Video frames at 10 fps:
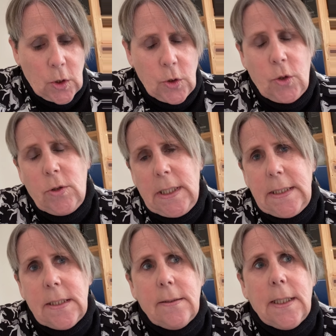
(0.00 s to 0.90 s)
You
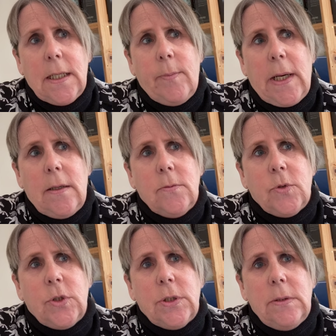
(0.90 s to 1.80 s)
need to think
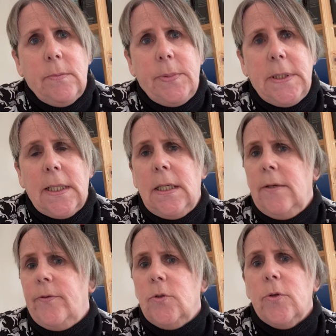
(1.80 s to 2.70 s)
about,
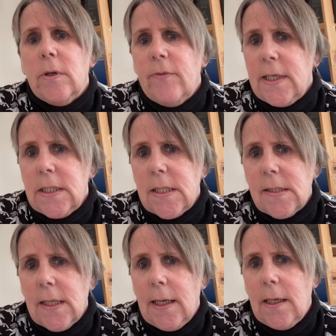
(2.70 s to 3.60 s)
particularly if you're doing
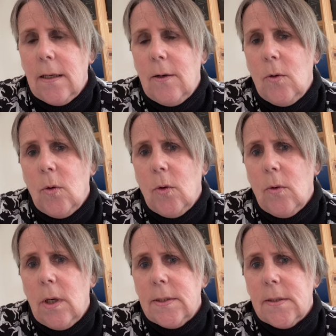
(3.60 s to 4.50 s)
fantasy
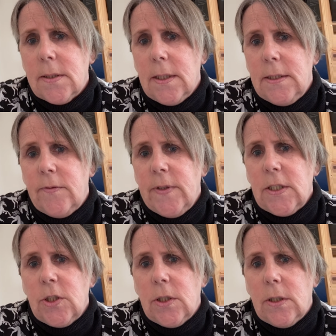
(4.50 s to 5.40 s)
or science
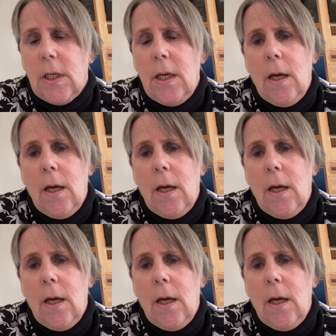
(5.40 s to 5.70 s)
fiction,